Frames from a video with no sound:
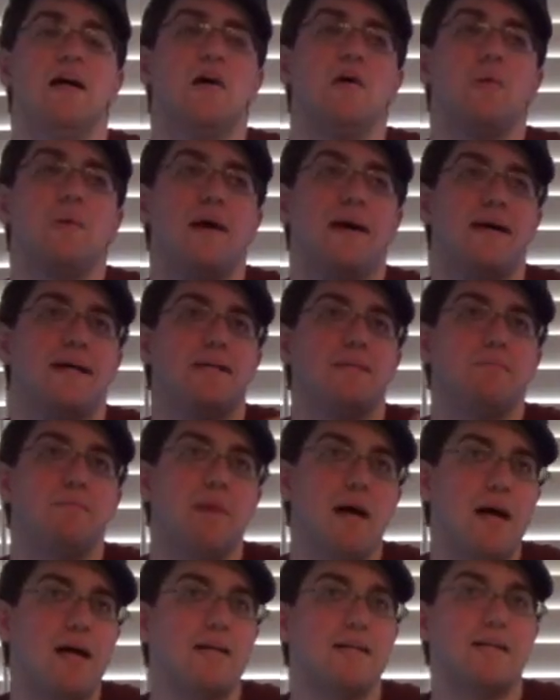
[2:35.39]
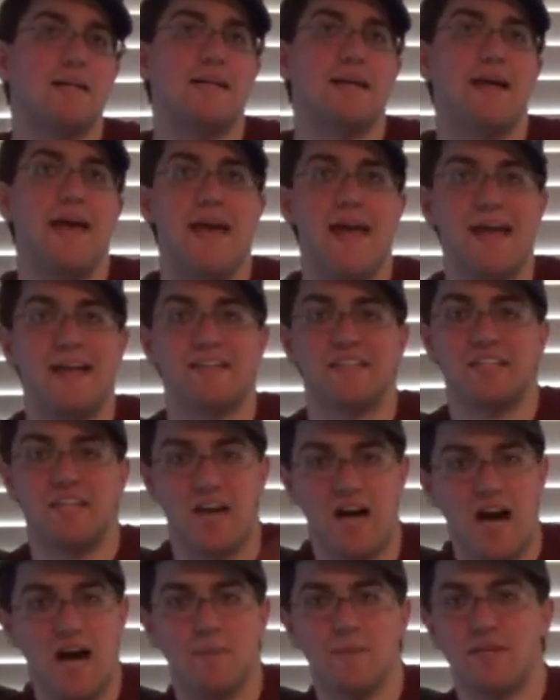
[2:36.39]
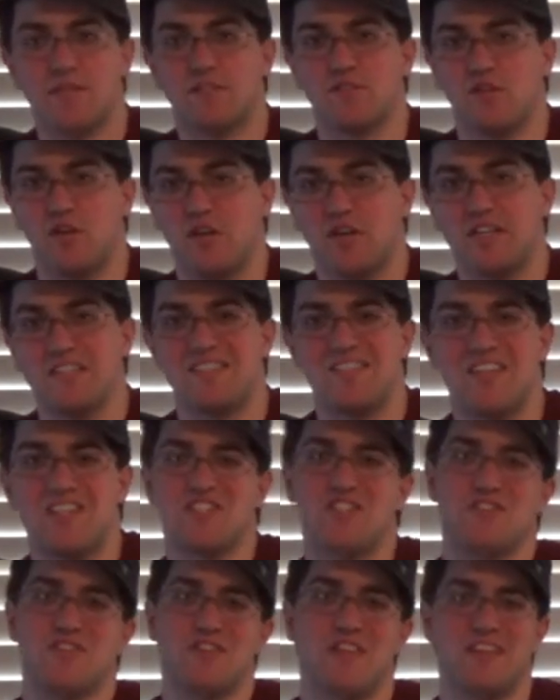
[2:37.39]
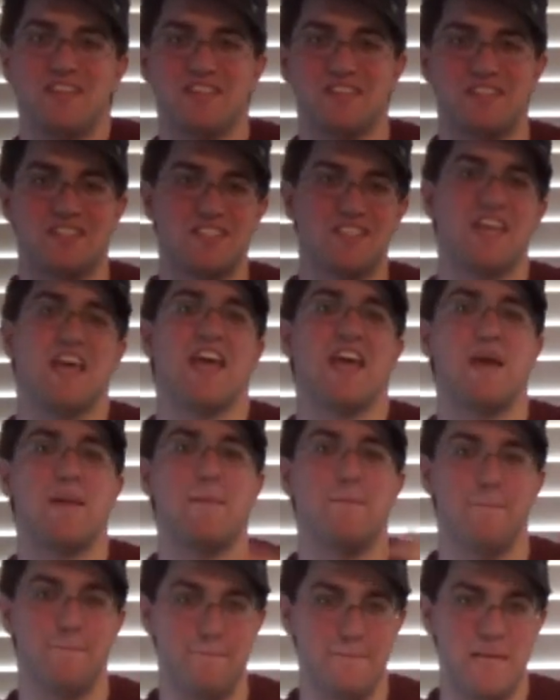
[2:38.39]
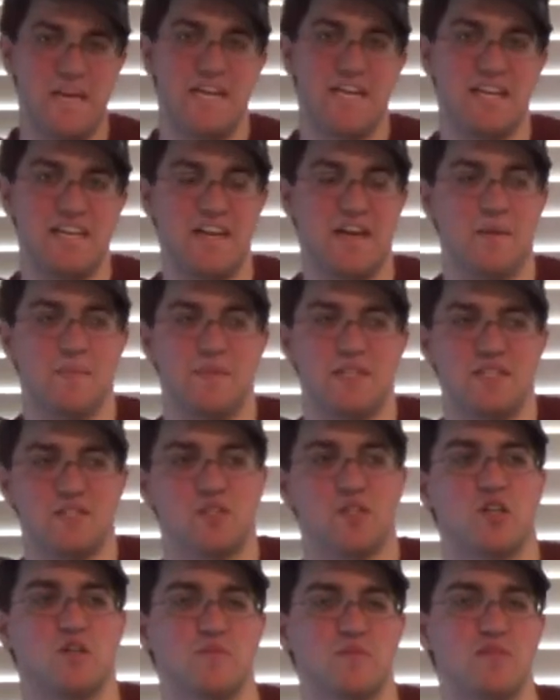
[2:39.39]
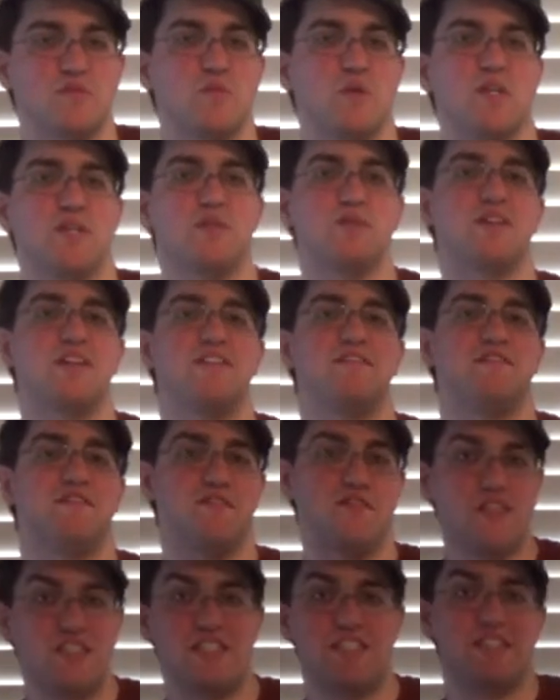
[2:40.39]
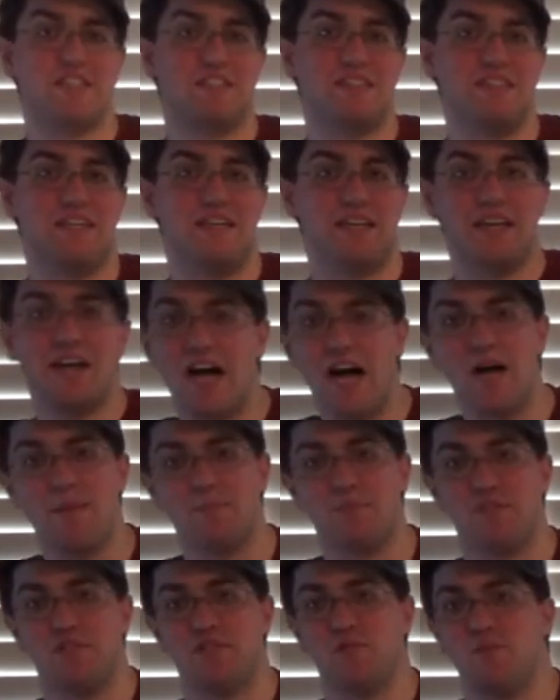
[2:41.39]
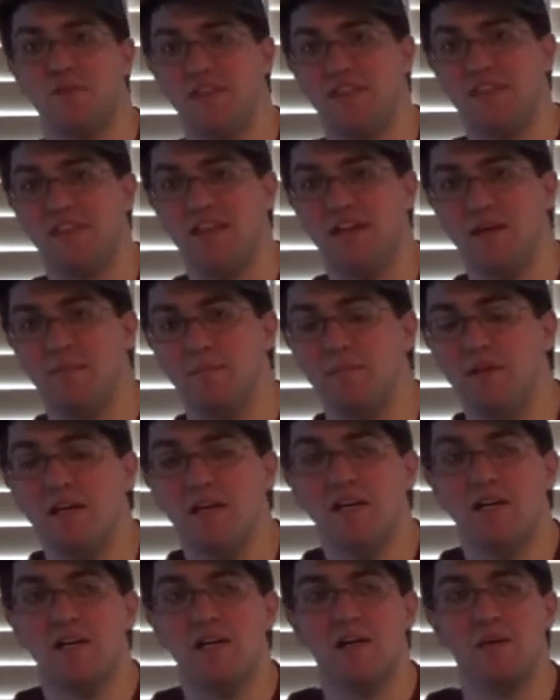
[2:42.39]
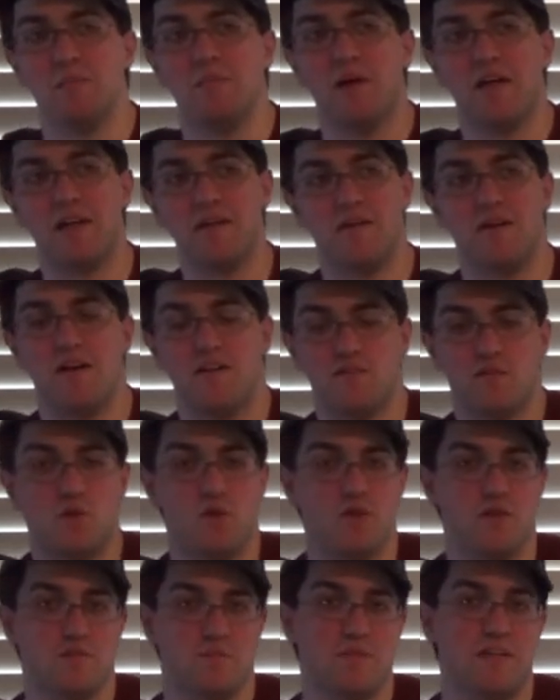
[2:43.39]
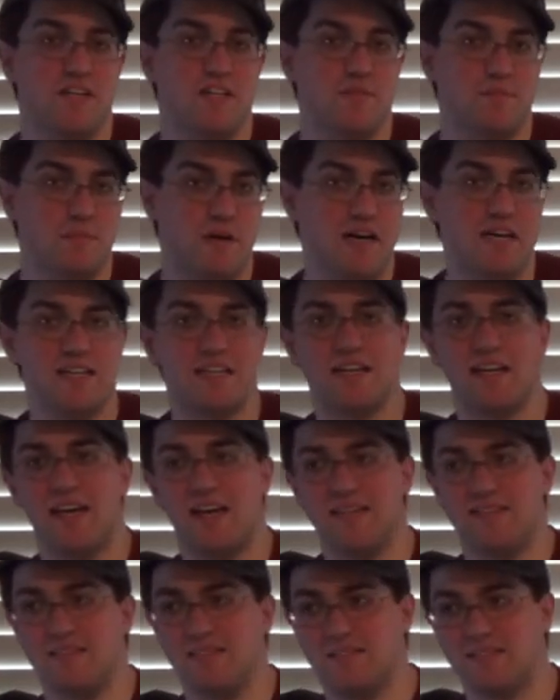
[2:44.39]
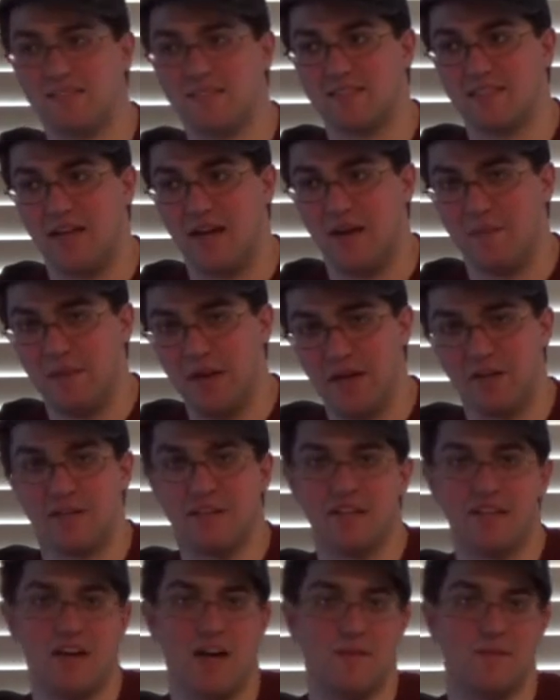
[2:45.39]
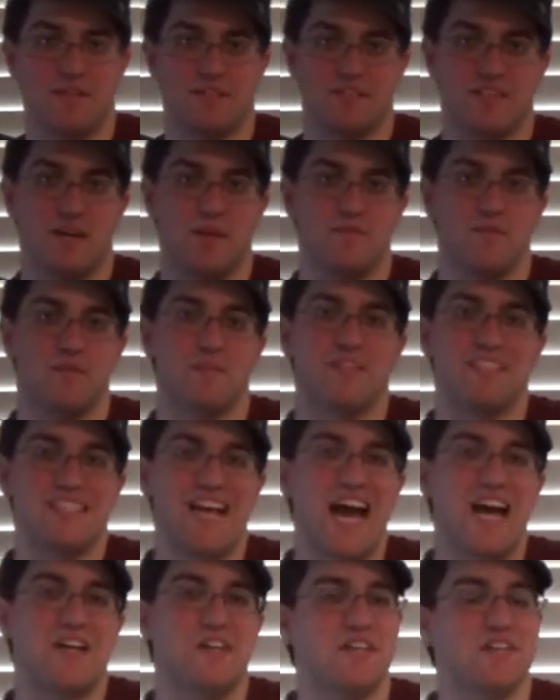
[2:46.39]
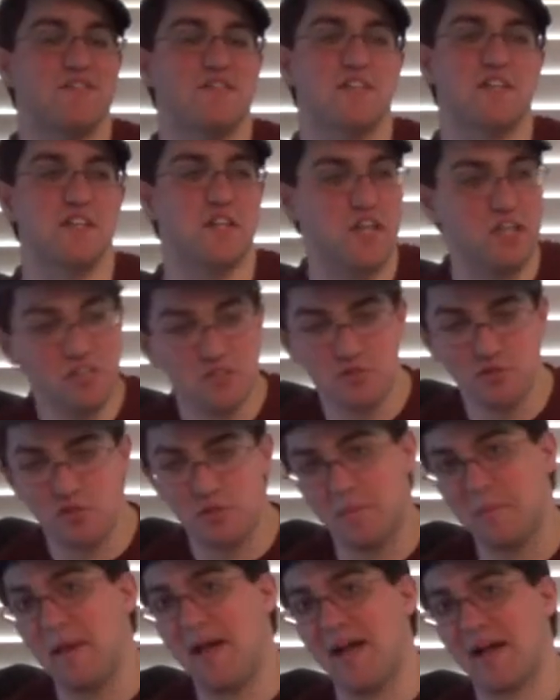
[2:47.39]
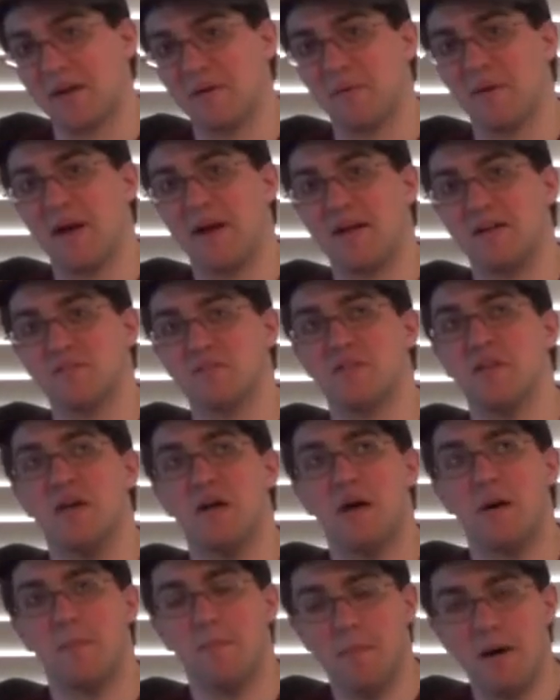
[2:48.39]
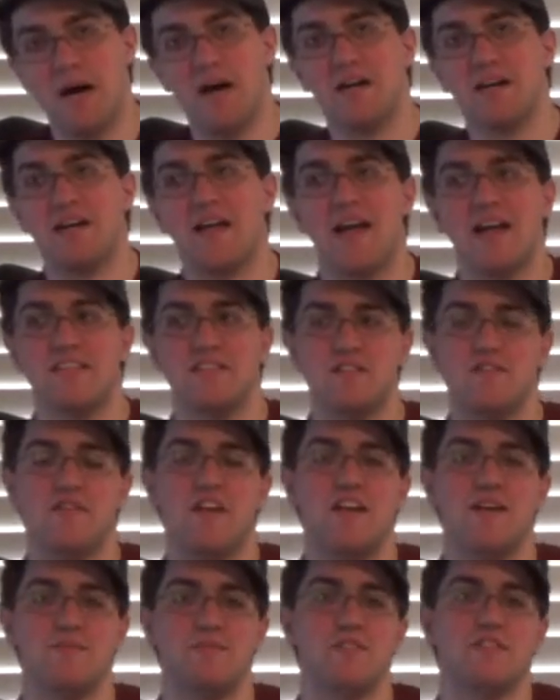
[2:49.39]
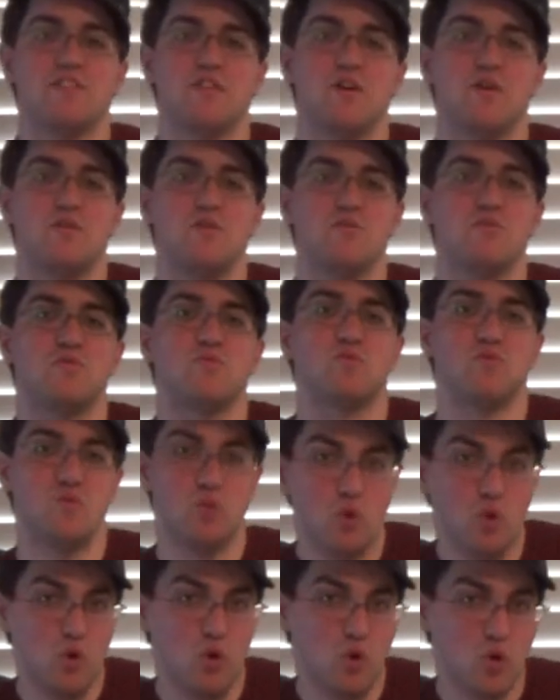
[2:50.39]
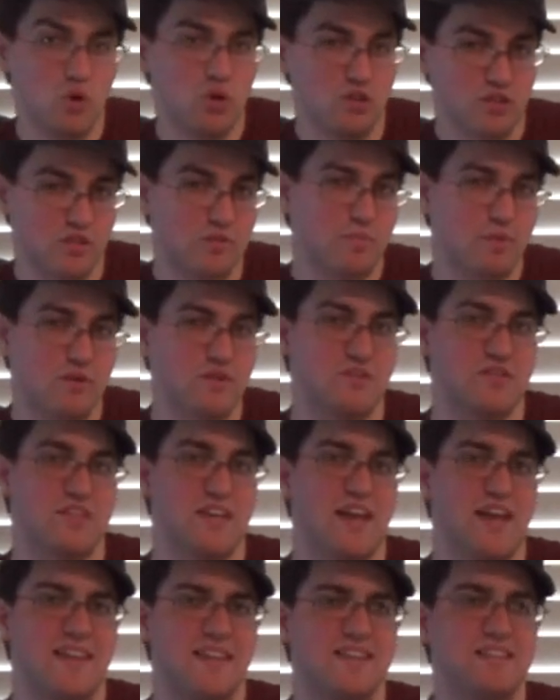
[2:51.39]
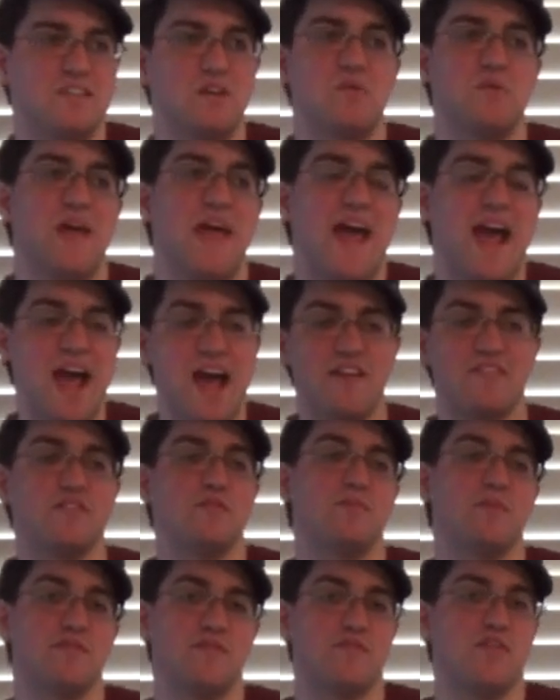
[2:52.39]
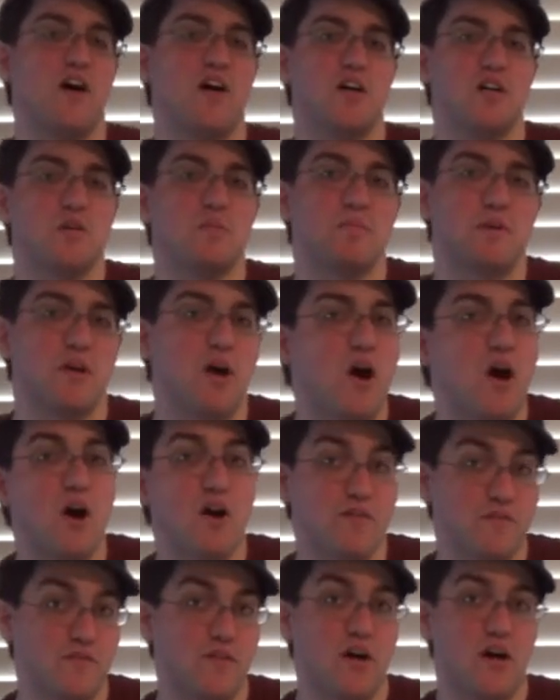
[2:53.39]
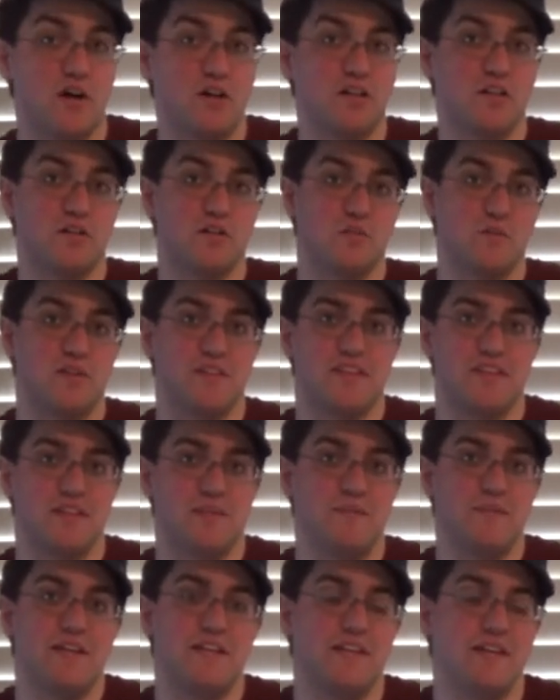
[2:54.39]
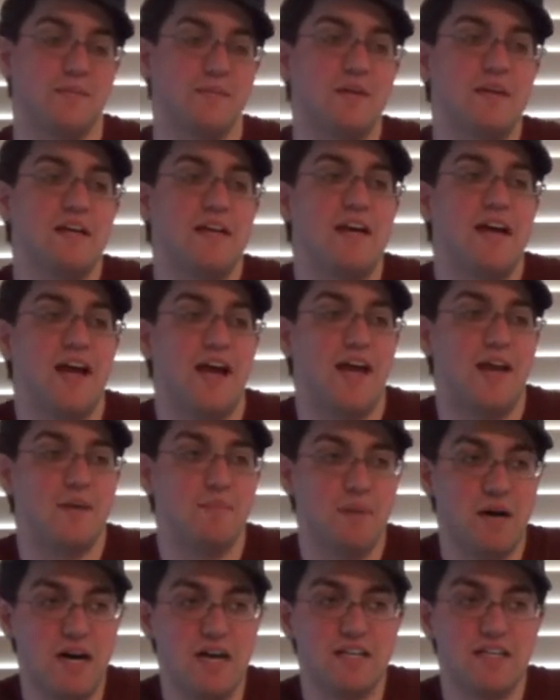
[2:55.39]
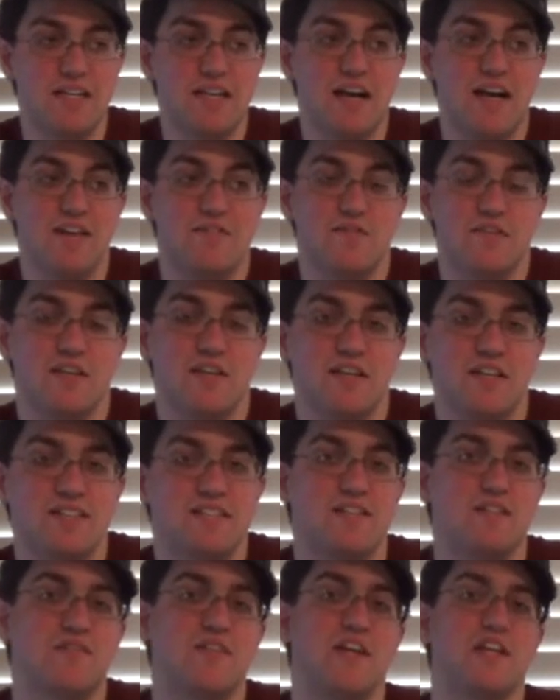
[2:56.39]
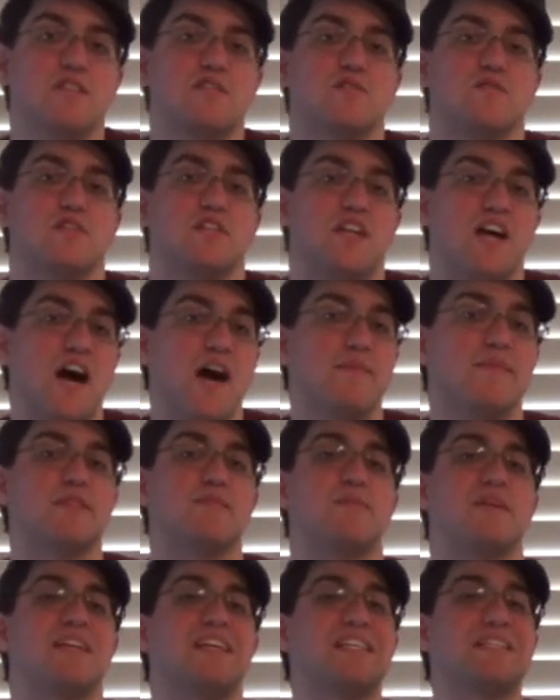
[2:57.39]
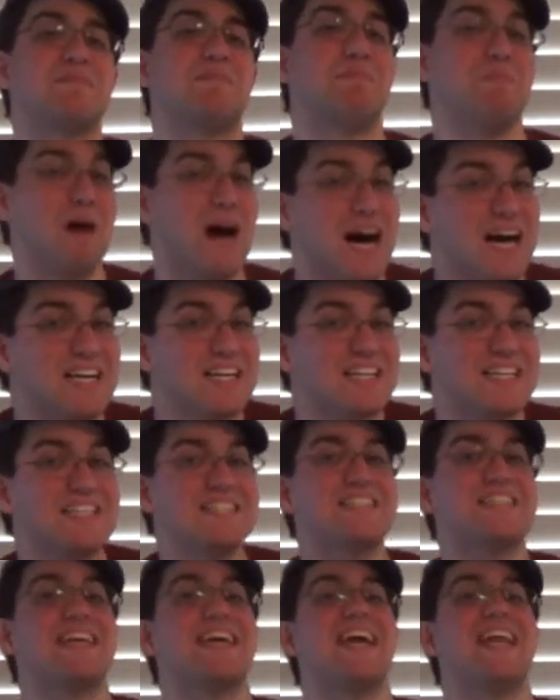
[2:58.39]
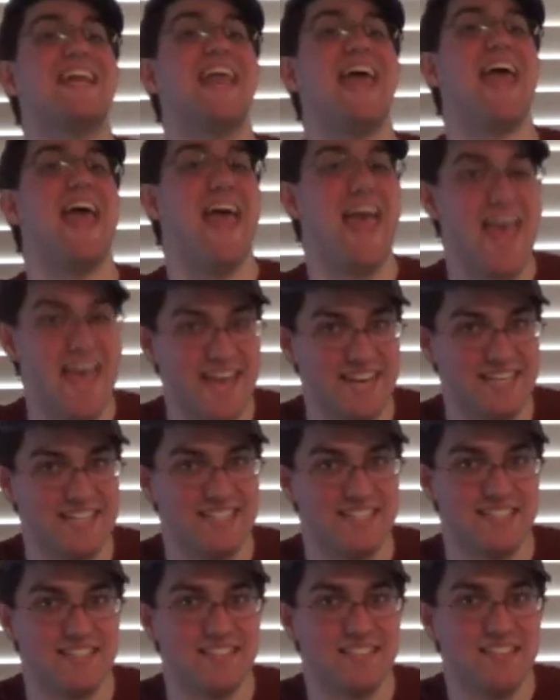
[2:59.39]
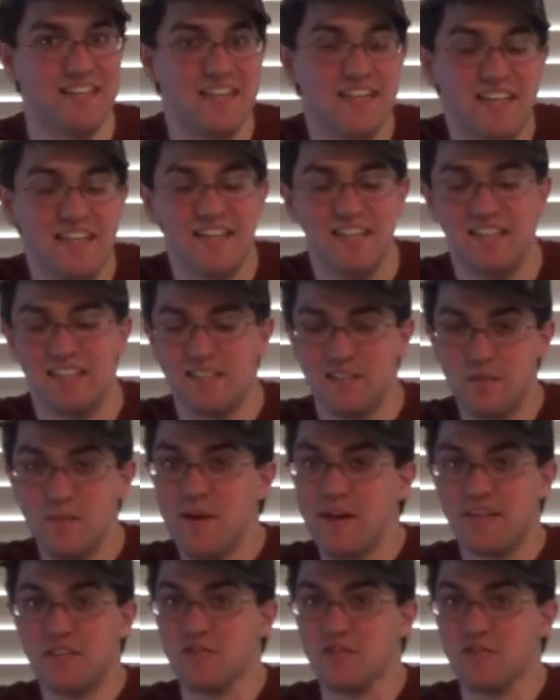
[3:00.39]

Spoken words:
Well, manga and comics are essentially the same medium in terms of what you can physically accomplish with them. But, of course, because manga and American comics come from entirely different cultural backgrounds, manga has developed its own rules, per se, that don't have to be followed but are followed within the medium. And manga, I feel, has the advantage over comics because mangas can end. You make a